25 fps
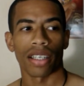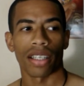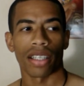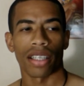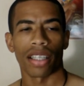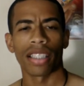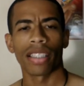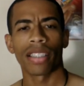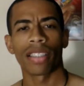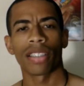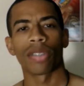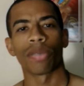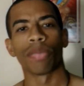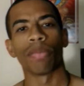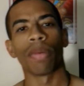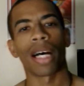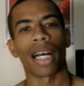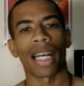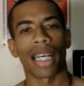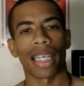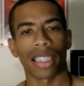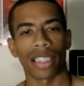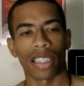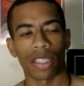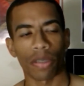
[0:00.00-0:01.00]
this is
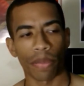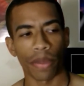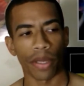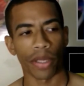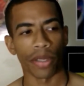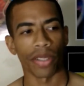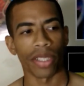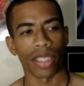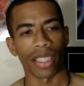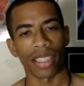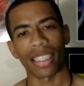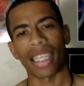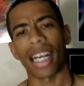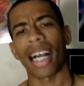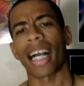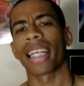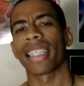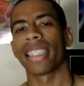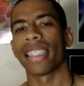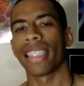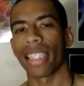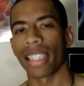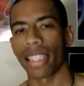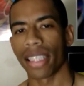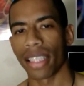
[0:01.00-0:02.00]
my experience, I
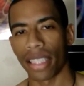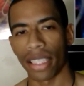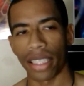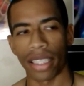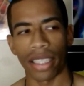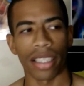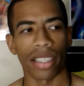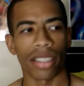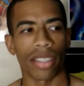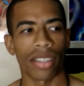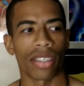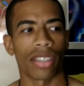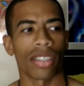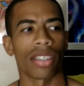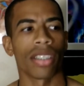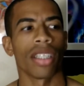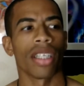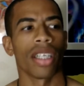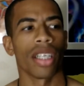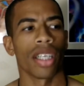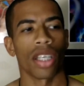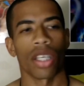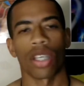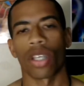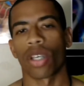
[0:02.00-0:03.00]
did this,
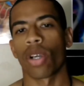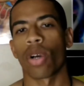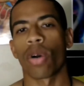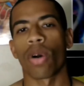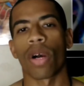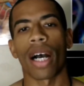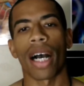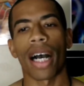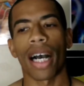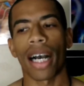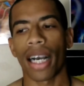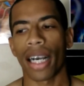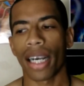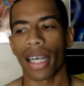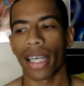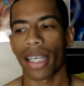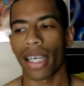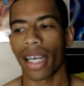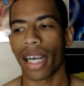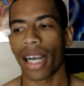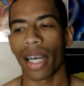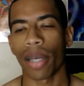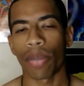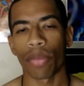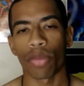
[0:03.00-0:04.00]
you know,
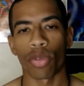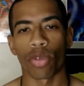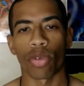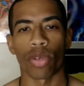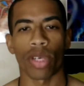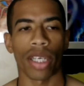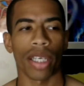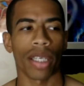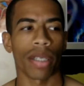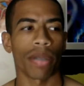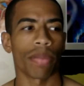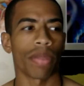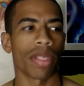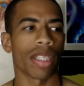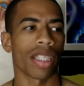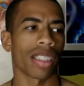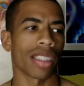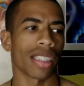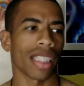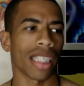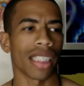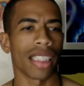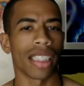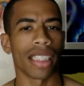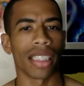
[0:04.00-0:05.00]
I'm great
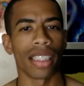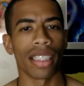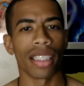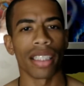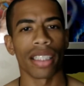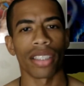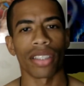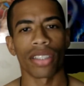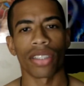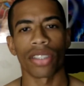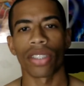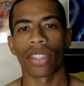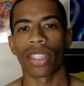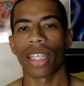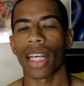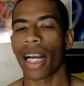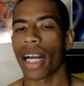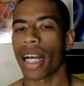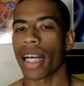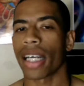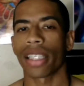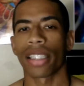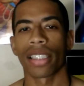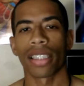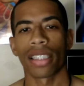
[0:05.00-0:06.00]
because I did this.
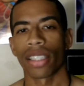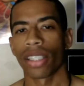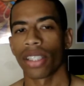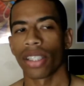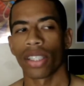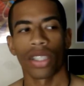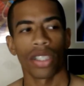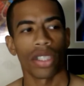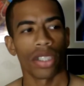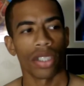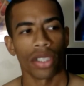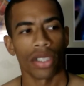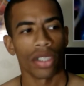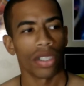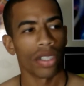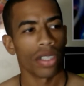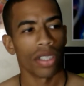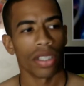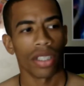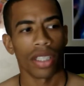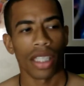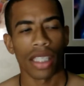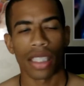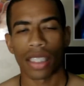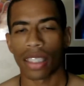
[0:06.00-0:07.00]

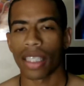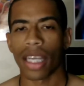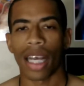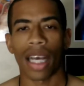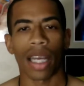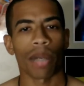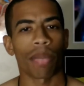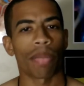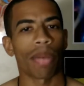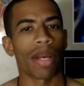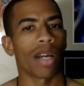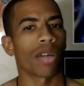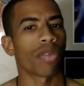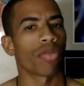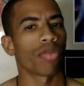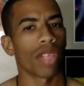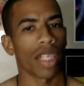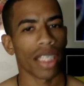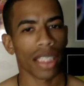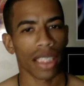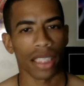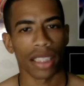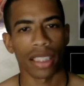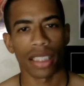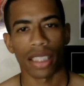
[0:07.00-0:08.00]
It's not about
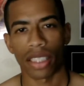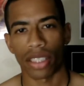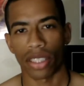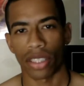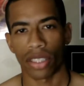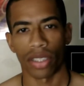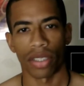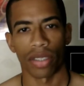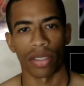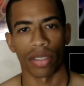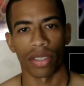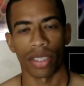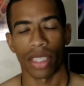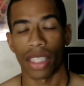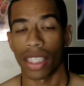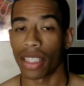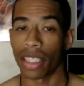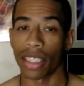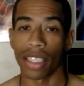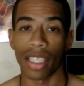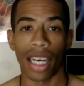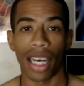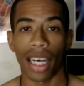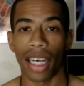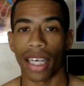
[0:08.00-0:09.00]
recognition,
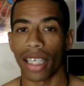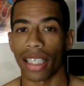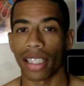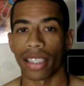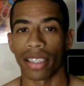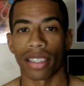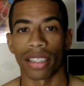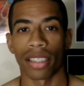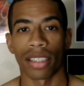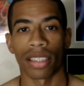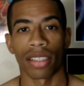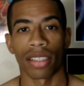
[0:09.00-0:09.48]
it's not.